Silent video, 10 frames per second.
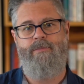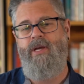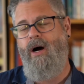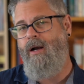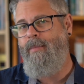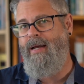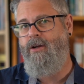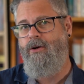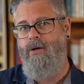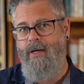beyond my
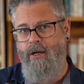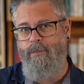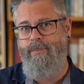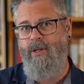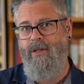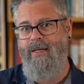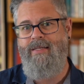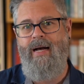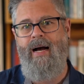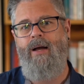current
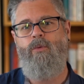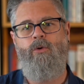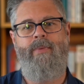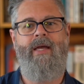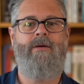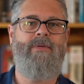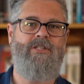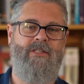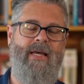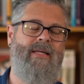abilities, I will make
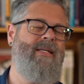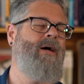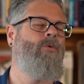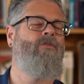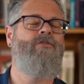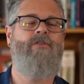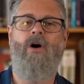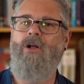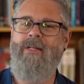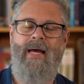mistakes. I will
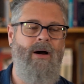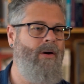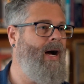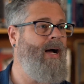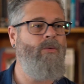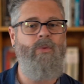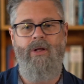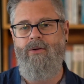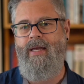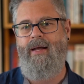fall down. I
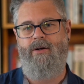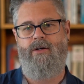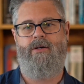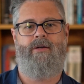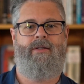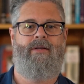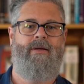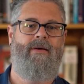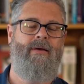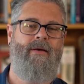will get hurt.
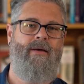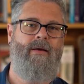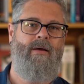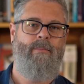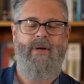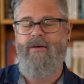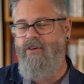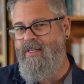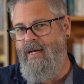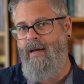But
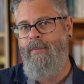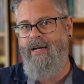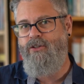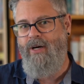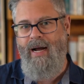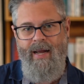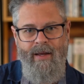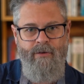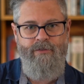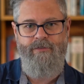every time I try
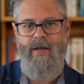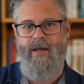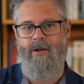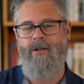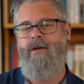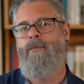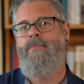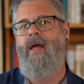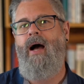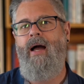and fail,
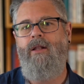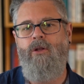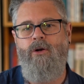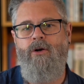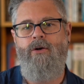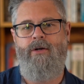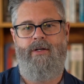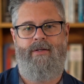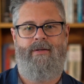I learn.